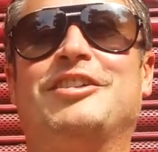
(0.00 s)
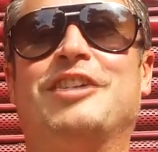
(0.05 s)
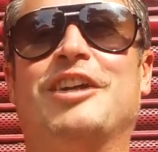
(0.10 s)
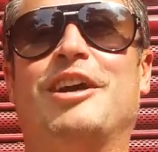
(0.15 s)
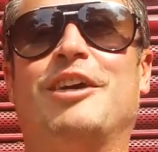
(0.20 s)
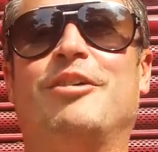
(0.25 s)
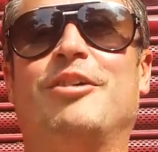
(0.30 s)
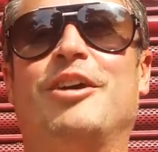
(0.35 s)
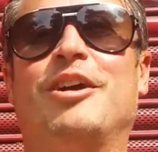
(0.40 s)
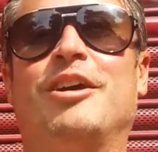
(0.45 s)
So
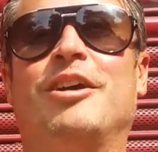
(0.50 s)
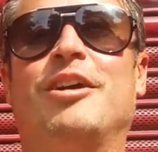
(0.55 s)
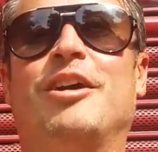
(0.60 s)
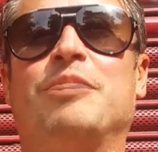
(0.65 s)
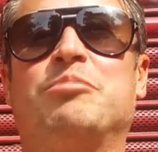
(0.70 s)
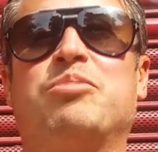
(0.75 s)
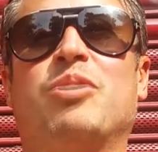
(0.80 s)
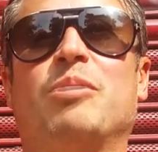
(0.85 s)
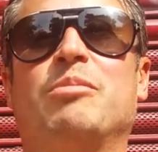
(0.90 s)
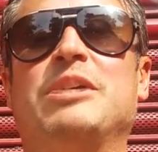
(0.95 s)

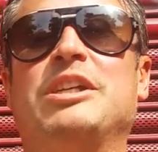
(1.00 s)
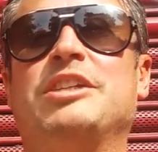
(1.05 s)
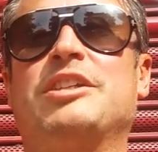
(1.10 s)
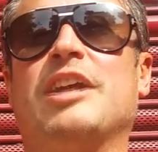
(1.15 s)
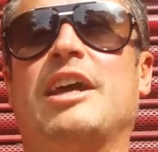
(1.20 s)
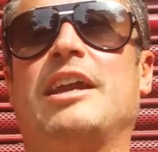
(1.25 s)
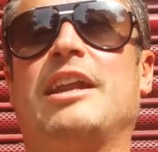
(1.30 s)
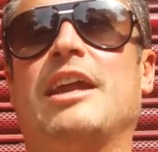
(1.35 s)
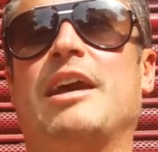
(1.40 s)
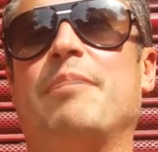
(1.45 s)
I'd probably
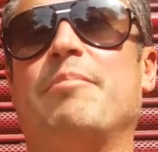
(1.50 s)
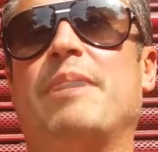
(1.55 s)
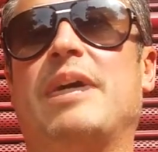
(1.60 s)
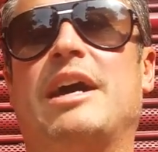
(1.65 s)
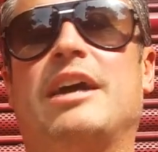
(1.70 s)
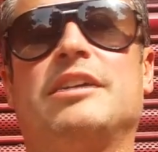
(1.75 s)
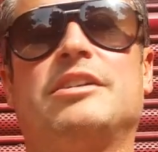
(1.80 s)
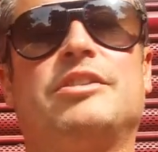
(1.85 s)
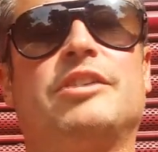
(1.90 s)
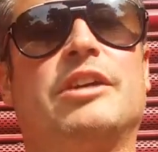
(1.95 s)
say that
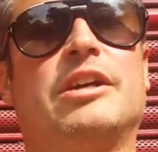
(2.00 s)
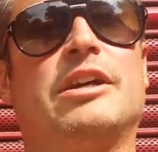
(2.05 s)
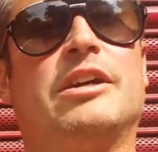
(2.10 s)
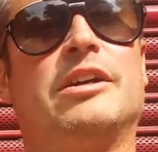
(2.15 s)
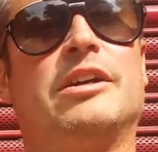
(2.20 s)
match.